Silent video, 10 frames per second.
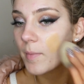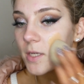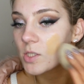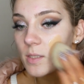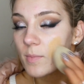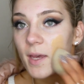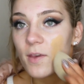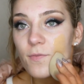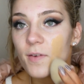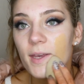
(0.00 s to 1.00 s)
matches
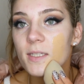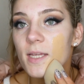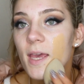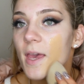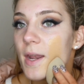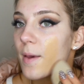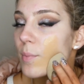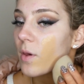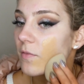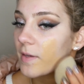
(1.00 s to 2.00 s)
my fake tan
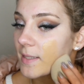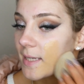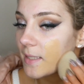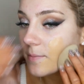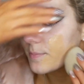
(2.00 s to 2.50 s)
perfectly.